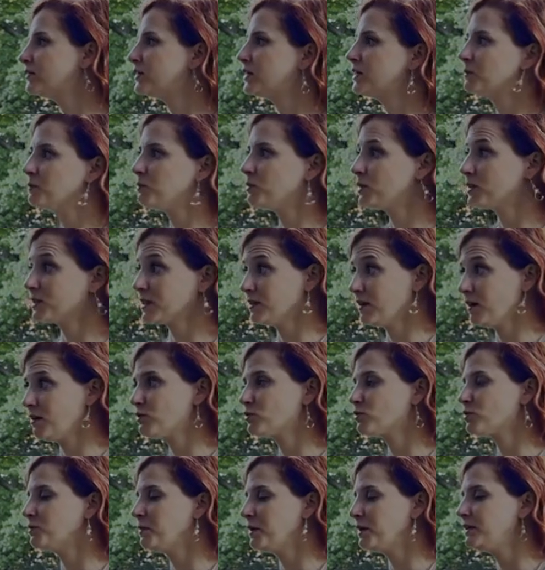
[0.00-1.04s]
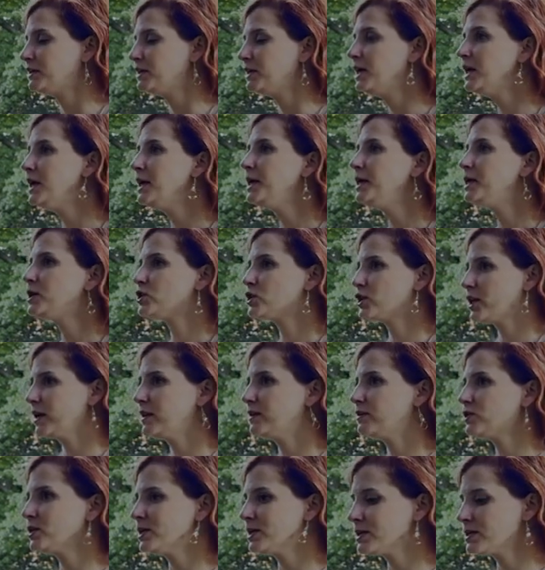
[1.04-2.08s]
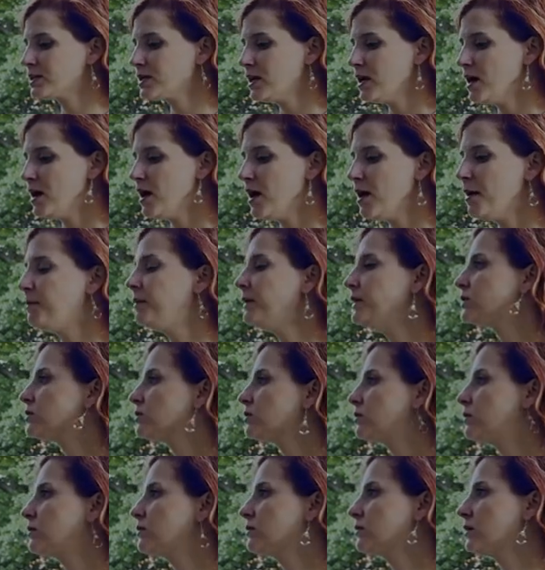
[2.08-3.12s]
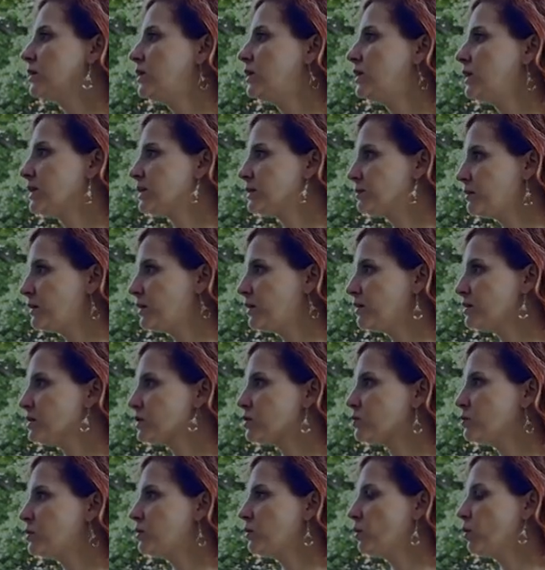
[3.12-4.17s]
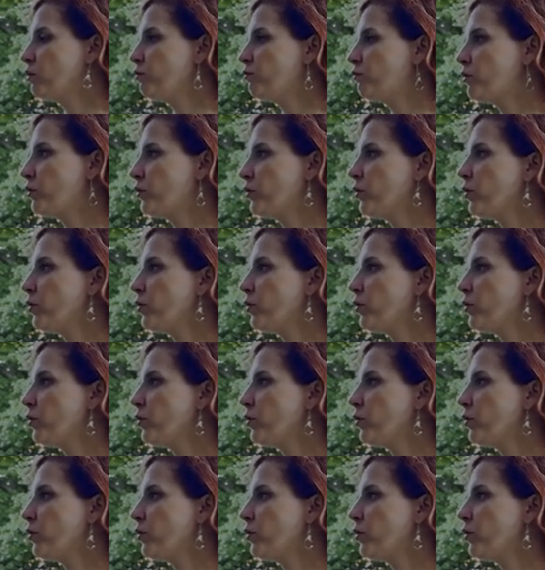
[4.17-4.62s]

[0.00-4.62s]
and pointed out to many challenges, based on the experience with over